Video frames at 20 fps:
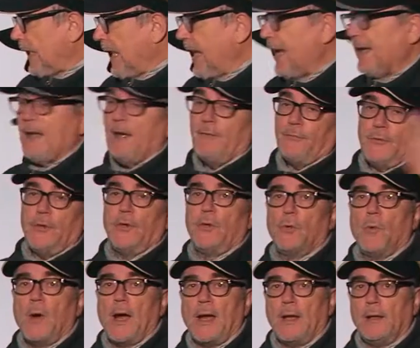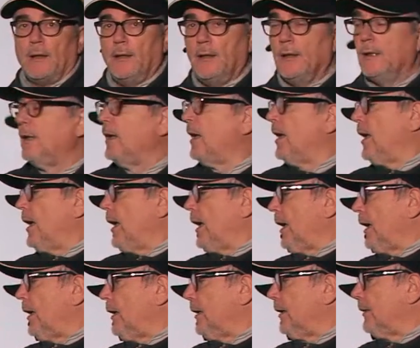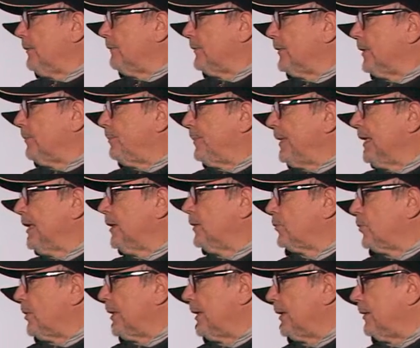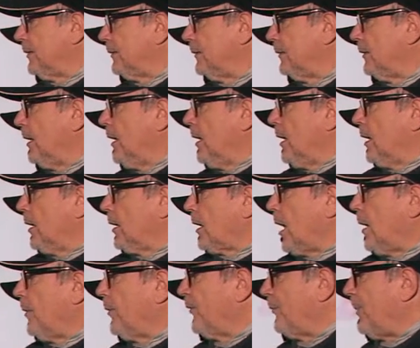And after a while, the pink twin comes